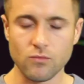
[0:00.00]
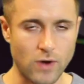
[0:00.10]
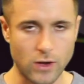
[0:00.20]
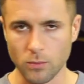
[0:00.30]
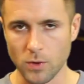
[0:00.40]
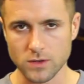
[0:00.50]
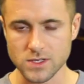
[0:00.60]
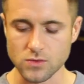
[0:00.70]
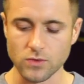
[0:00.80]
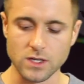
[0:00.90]
RekordBox
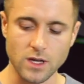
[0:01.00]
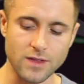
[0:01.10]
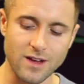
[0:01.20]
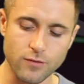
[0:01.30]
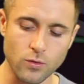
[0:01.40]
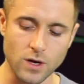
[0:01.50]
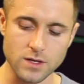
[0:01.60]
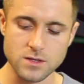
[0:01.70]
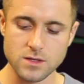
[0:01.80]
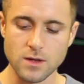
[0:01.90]
has already done that for
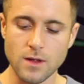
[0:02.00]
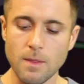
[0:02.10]
us.